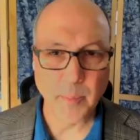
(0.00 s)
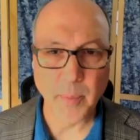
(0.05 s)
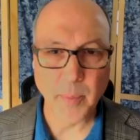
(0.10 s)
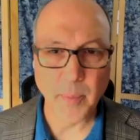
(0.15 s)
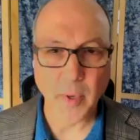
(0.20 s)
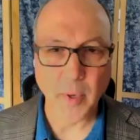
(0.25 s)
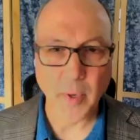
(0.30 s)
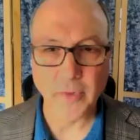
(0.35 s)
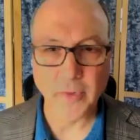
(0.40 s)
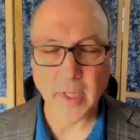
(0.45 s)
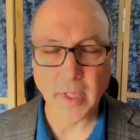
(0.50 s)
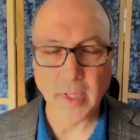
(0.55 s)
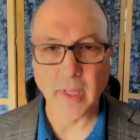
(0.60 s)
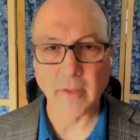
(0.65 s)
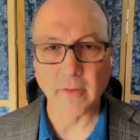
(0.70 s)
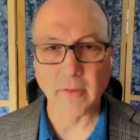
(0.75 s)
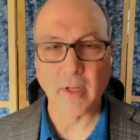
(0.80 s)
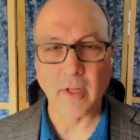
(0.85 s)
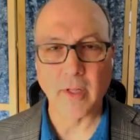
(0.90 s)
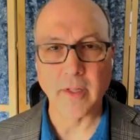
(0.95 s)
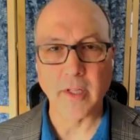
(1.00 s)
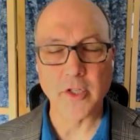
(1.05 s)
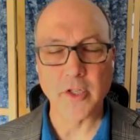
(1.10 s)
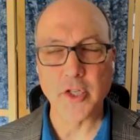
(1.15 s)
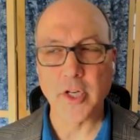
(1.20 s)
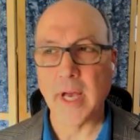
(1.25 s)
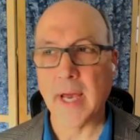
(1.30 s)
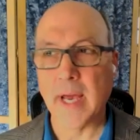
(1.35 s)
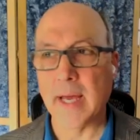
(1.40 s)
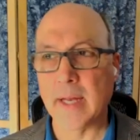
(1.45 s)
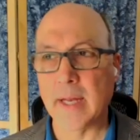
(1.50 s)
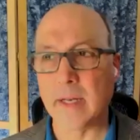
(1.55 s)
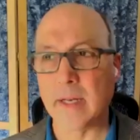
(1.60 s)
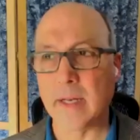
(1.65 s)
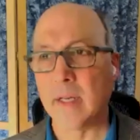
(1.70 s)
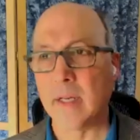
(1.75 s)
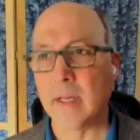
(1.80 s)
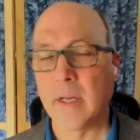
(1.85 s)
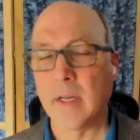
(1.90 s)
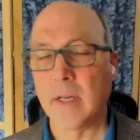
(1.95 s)
posting things on the chat
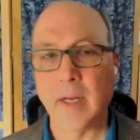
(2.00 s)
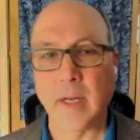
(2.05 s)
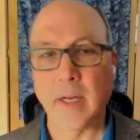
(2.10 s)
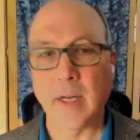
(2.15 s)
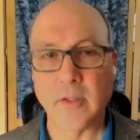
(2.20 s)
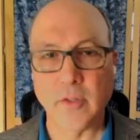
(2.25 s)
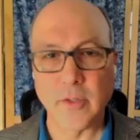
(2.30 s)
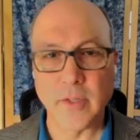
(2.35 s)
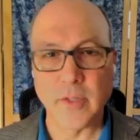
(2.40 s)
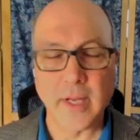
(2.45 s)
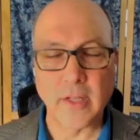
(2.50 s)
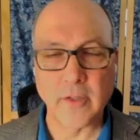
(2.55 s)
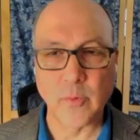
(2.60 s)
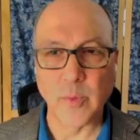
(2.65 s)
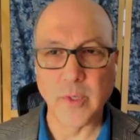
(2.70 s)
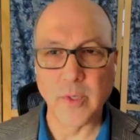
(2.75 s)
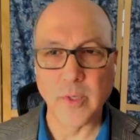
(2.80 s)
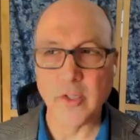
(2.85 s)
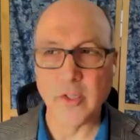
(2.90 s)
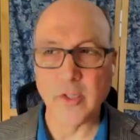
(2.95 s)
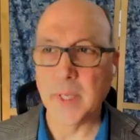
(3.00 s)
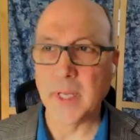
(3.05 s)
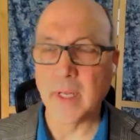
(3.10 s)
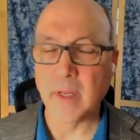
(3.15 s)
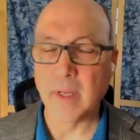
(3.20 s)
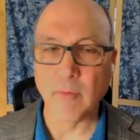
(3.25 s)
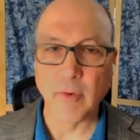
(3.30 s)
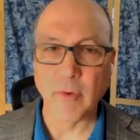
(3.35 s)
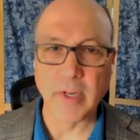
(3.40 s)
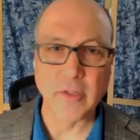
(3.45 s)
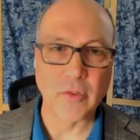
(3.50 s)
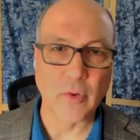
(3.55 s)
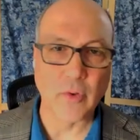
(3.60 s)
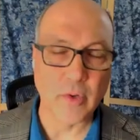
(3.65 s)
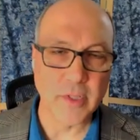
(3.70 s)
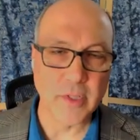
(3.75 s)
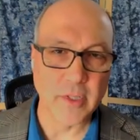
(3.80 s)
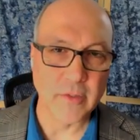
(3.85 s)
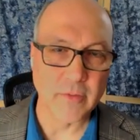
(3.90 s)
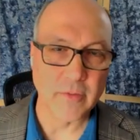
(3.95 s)
as we speak,
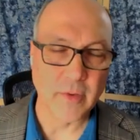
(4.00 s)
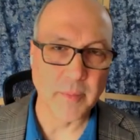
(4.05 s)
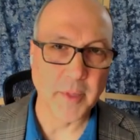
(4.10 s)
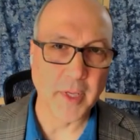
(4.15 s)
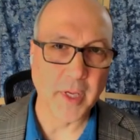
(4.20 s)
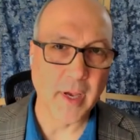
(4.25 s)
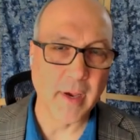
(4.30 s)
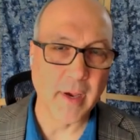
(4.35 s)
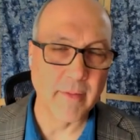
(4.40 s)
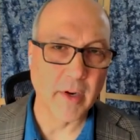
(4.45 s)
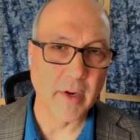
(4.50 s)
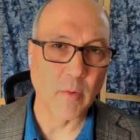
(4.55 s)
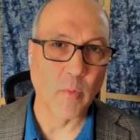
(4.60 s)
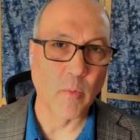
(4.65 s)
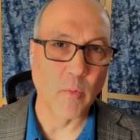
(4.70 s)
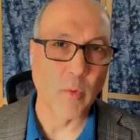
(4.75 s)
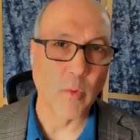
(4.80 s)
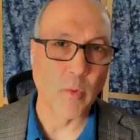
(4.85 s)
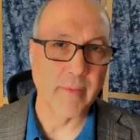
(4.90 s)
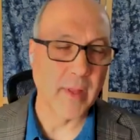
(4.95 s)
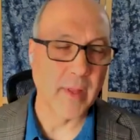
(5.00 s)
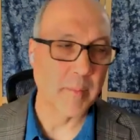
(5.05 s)
resources from the covenant. One